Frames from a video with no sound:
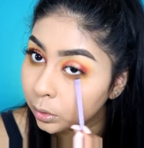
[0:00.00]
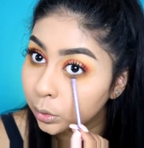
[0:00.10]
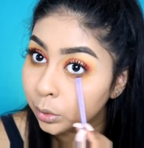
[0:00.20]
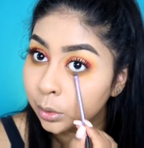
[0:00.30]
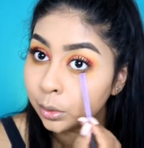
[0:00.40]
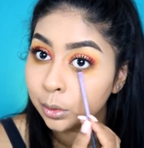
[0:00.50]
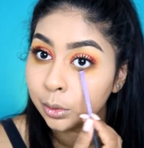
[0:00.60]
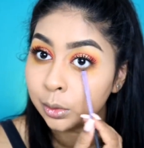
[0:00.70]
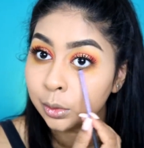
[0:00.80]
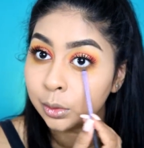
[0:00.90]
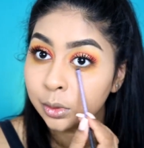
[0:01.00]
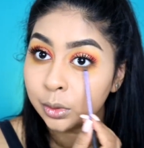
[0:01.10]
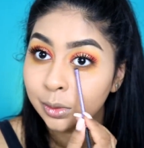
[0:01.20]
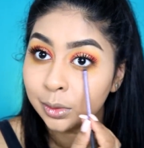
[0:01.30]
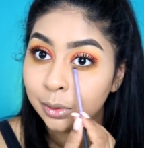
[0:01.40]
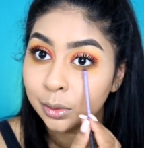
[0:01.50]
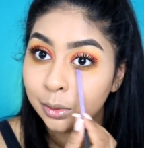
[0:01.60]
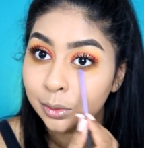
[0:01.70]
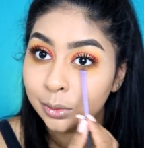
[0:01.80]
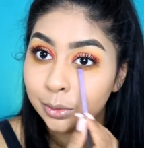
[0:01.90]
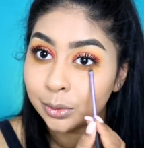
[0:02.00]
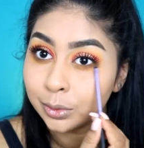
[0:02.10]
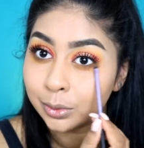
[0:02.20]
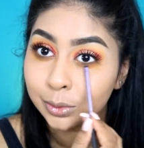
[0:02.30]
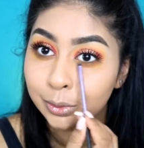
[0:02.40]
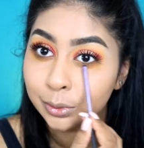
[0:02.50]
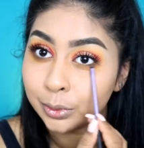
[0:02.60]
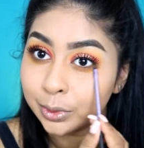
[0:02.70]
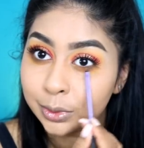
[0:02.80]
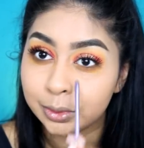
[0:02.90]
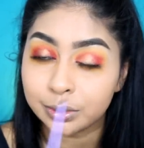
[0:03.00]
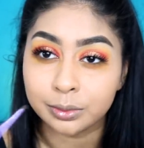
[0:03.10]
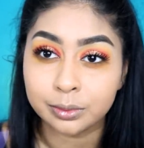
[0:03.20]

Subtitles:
[no speech]